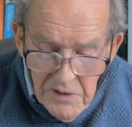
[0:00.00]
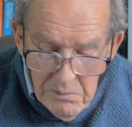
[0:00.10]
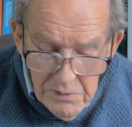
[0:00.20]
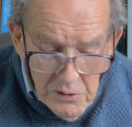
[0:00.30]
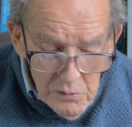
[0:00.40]

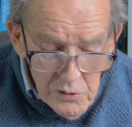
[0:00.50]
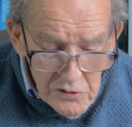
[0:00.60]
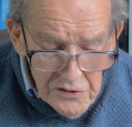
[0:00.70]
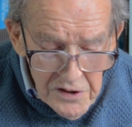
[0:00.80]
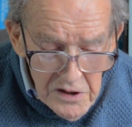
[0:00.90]
Bill
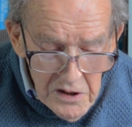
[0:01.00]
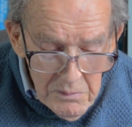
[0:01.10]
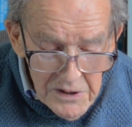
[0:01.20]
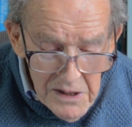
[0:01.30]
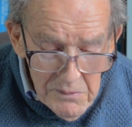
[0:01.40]
Ward
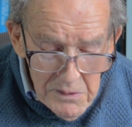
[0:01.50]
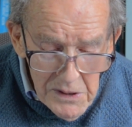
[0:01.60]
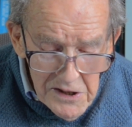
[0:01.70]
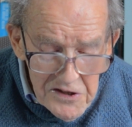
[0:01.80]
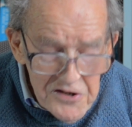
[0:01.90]
became the
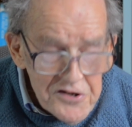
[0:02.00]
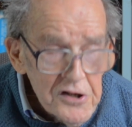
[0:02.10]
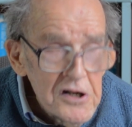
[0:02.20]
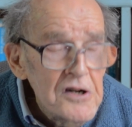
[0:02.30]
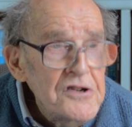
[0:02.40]
man in
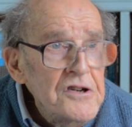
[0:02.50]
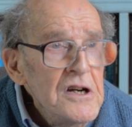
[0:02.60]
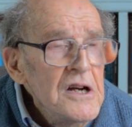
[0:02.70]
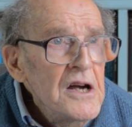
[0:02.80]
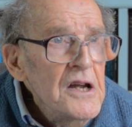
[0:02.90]
charge,
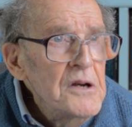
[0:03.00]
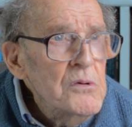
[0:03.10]
and it